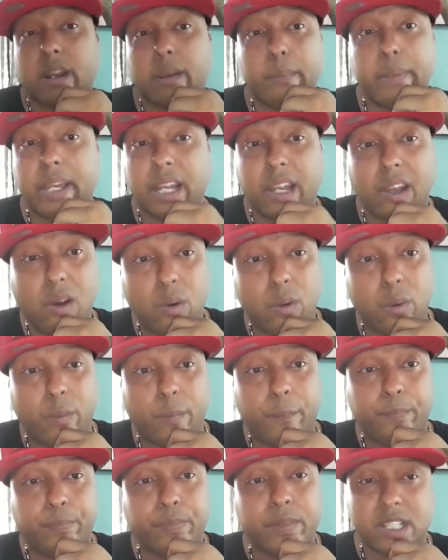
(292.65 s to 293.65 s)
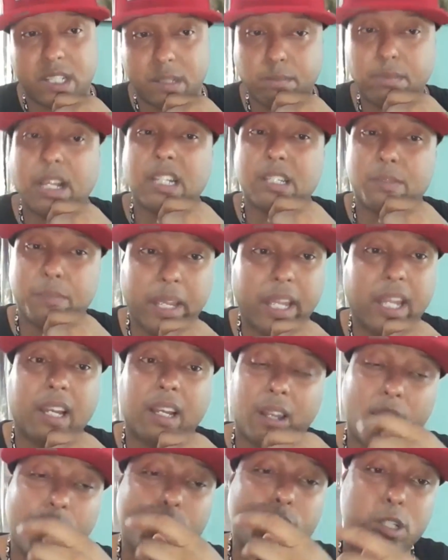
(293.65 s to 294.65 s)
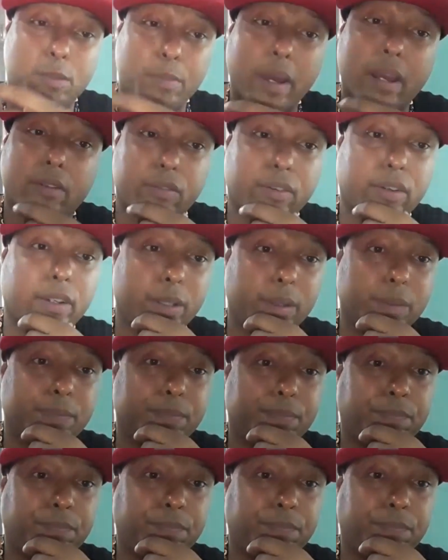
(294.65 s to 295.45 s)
to be alone. Sometimes being alone is better for you.